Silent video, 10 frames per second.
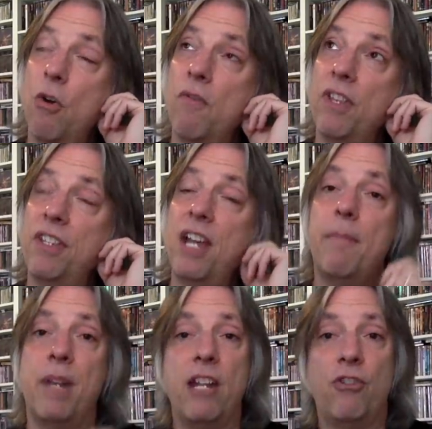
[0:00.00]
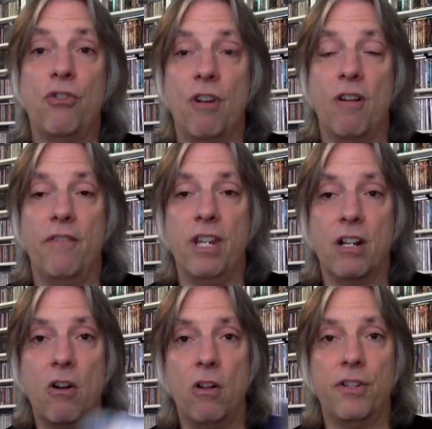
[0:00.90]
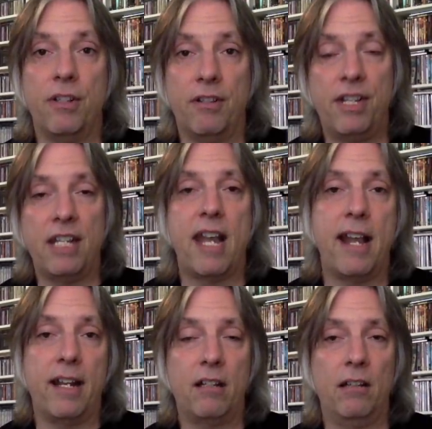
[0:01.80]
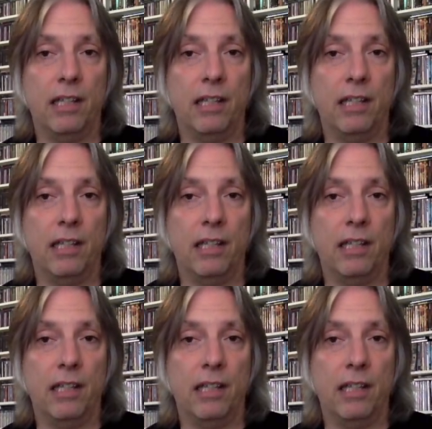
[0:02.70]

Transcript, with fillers: over the top nature of the occult and satanic